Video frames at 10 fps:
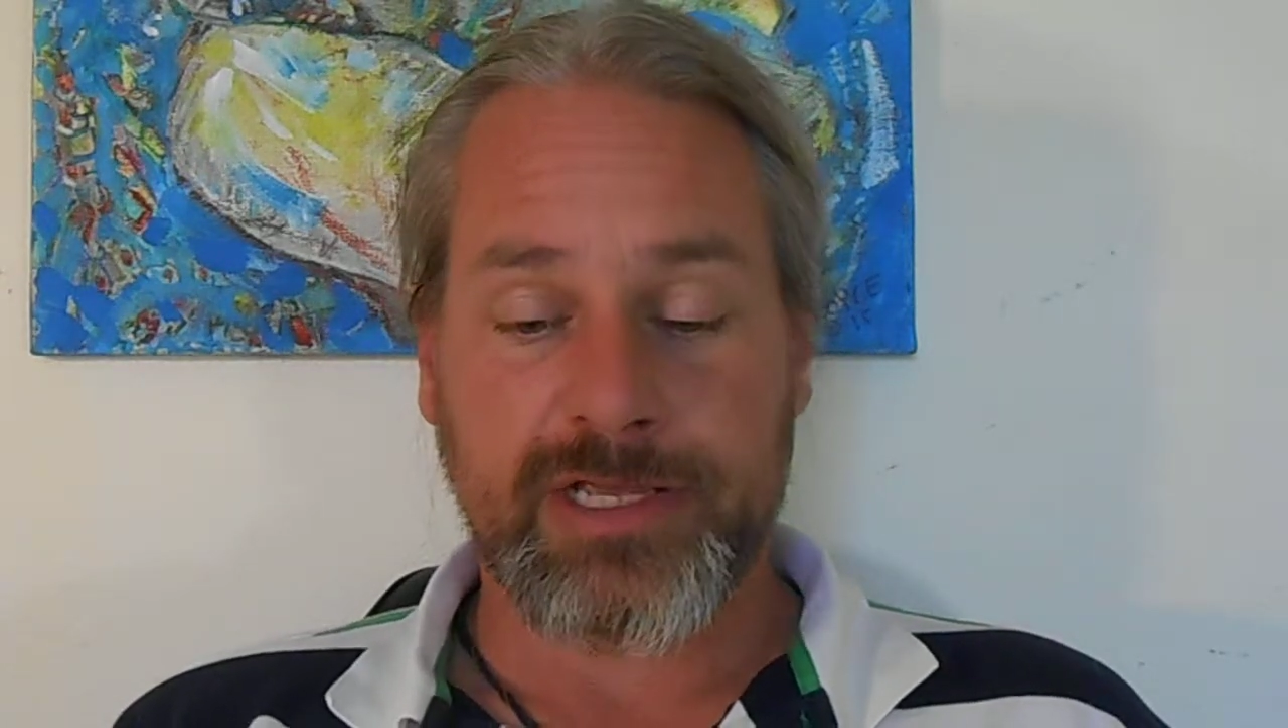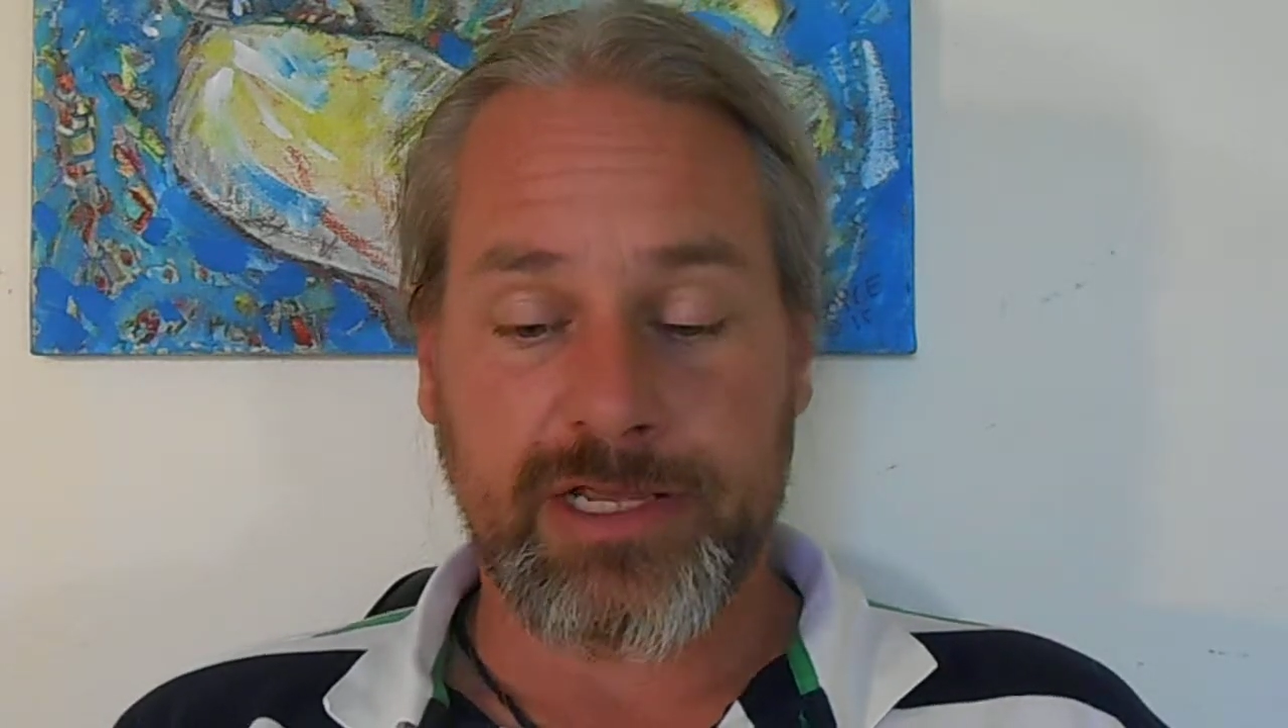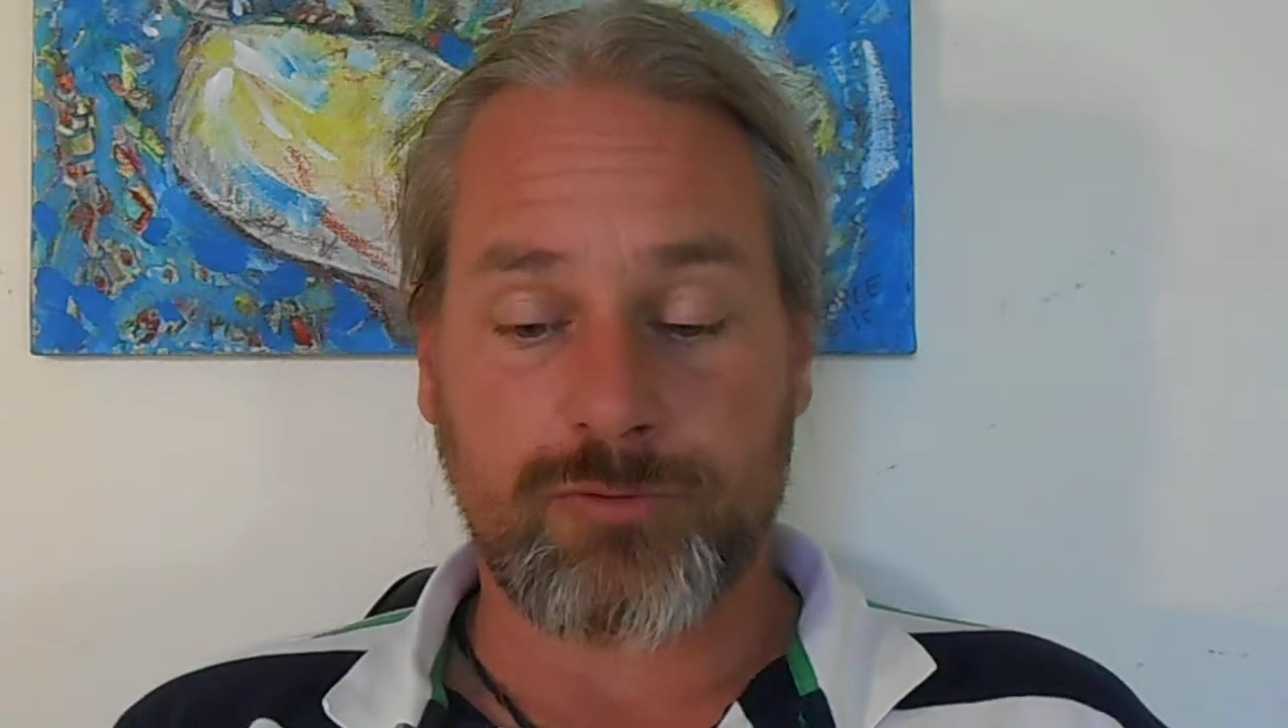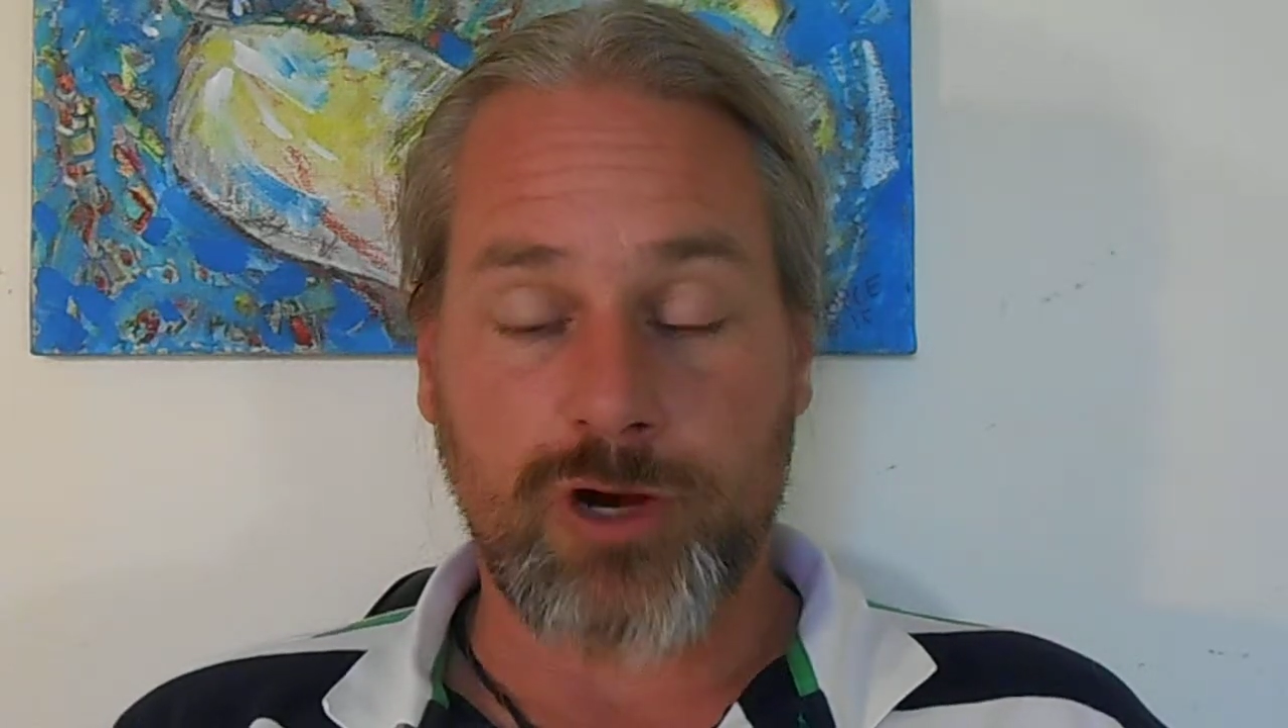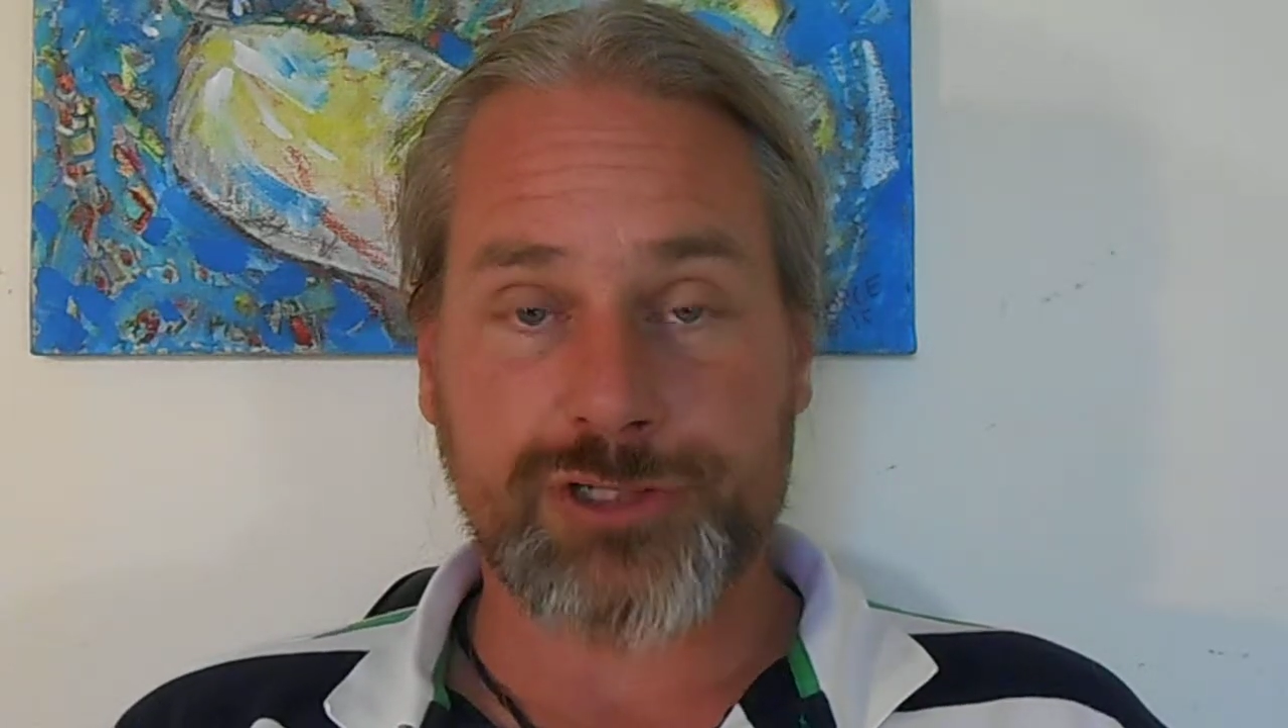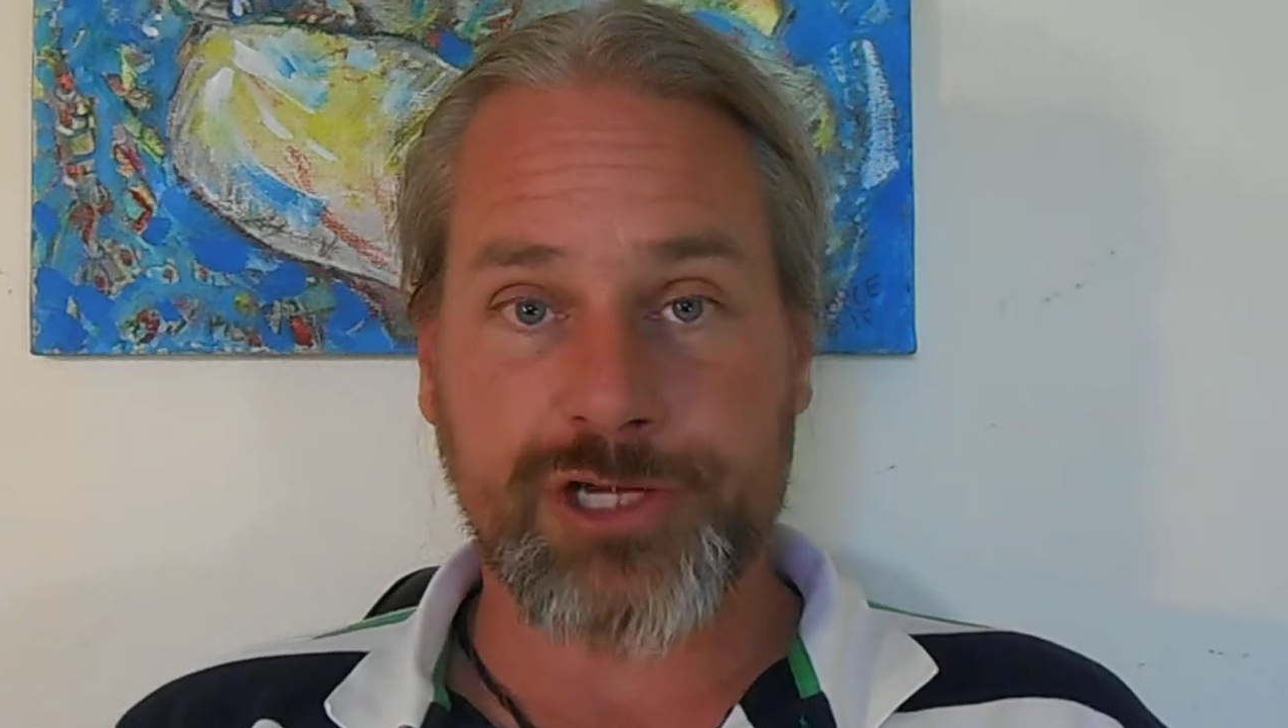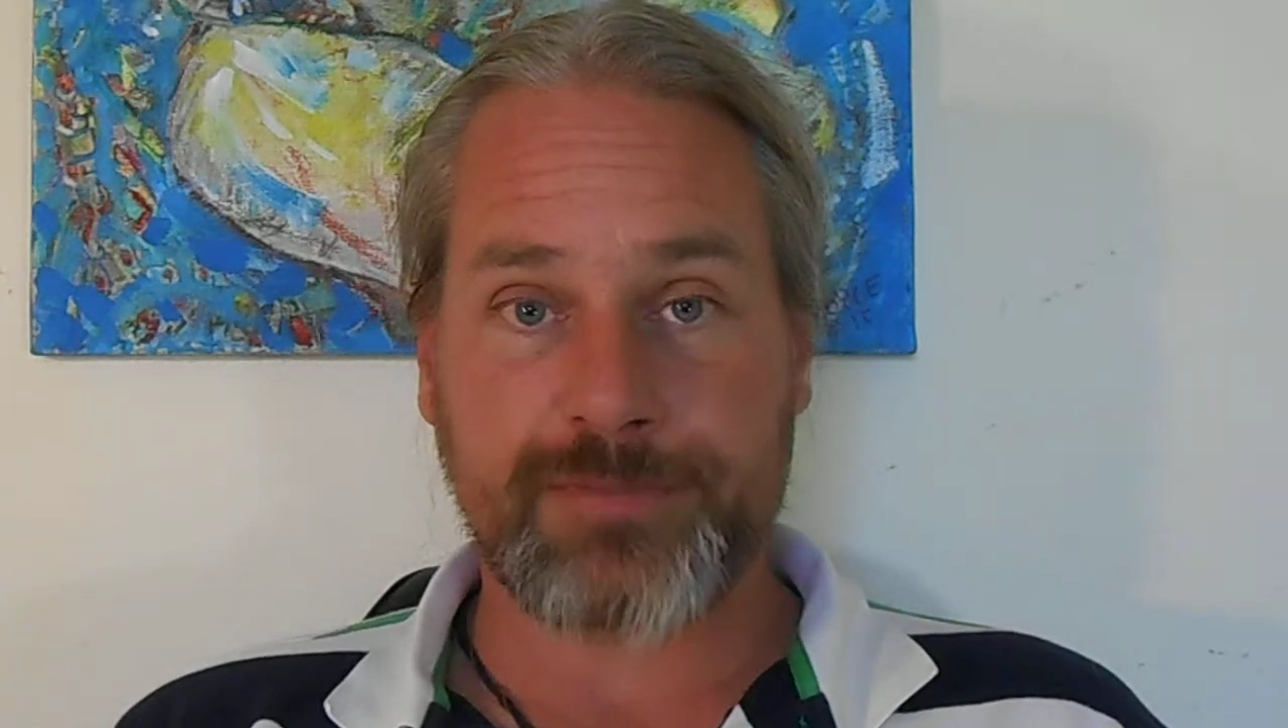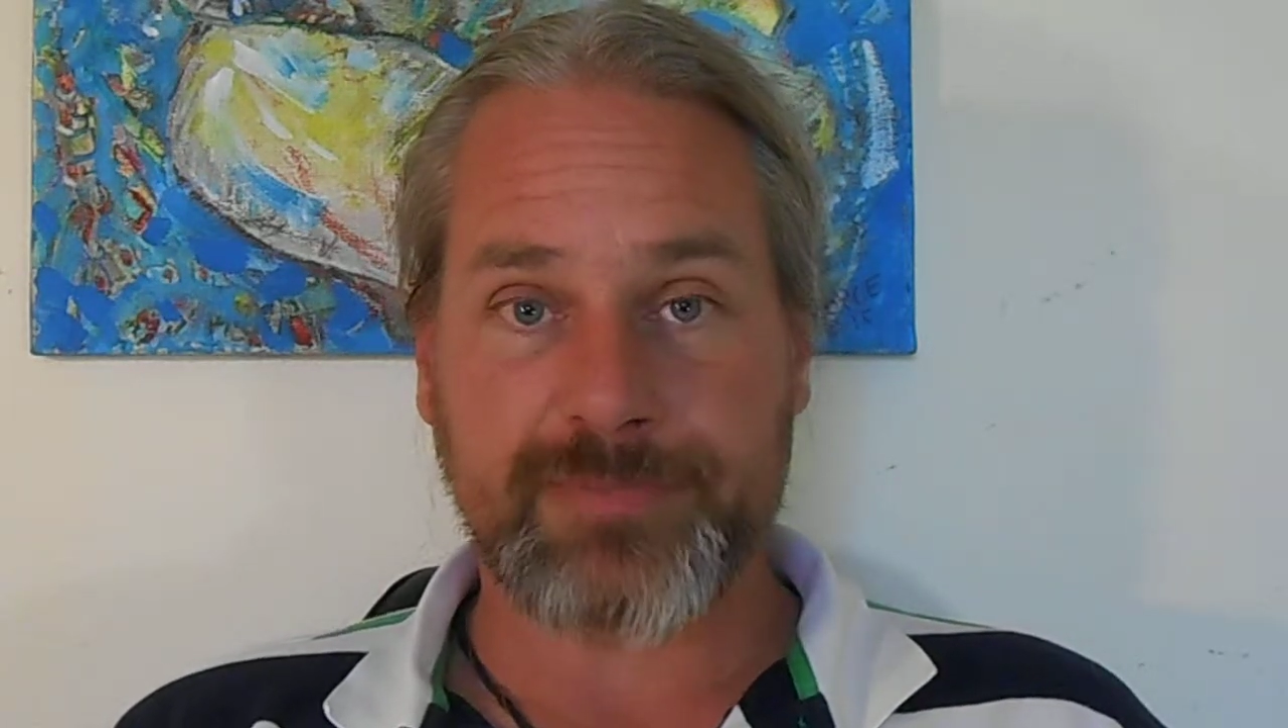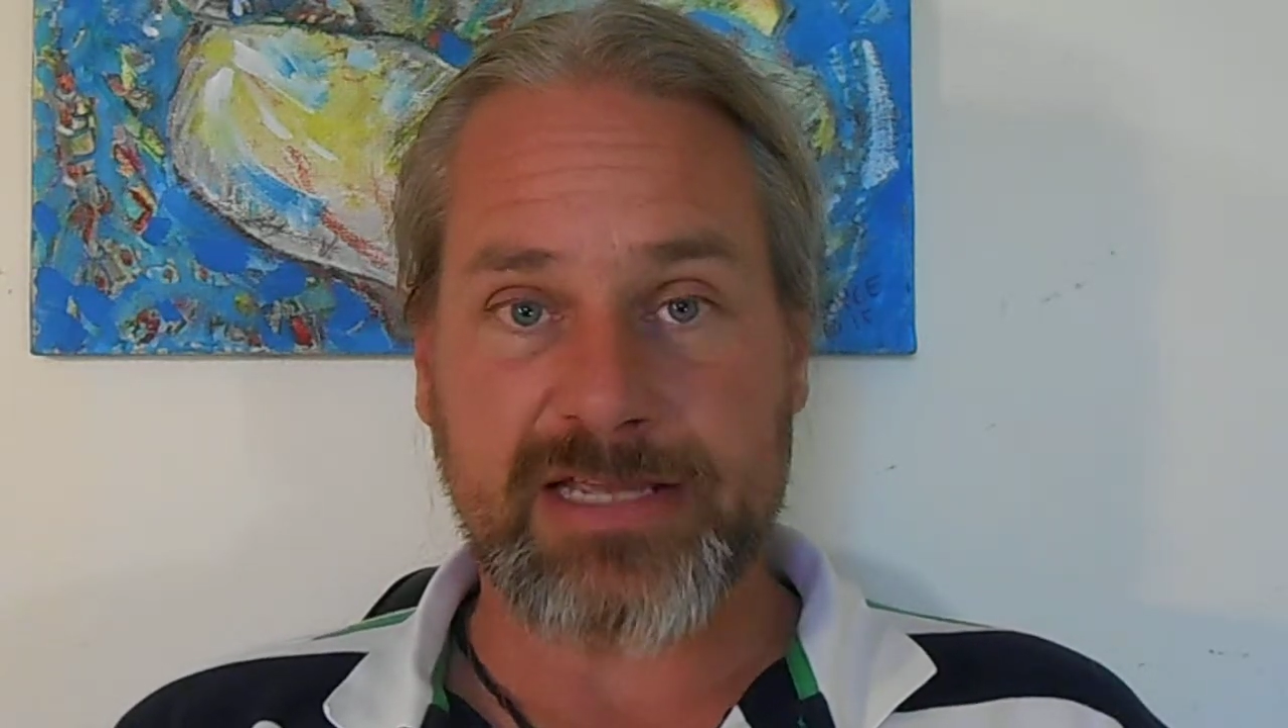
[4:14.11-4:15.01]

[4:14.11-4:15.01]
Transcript: in Russia,